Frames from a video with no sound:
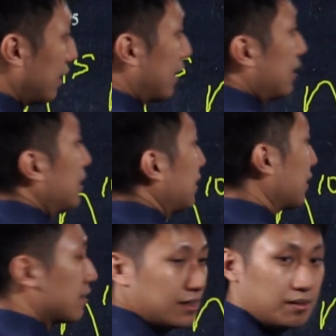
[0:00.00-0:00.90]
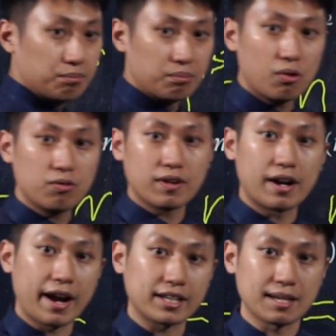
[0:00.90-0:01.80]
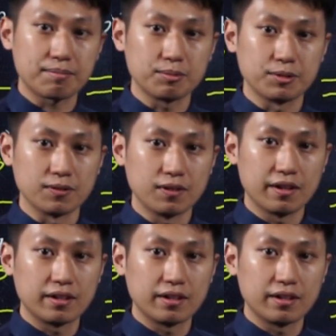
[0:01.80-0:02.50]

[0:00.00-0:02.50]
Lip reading: and this answer both are acceptable.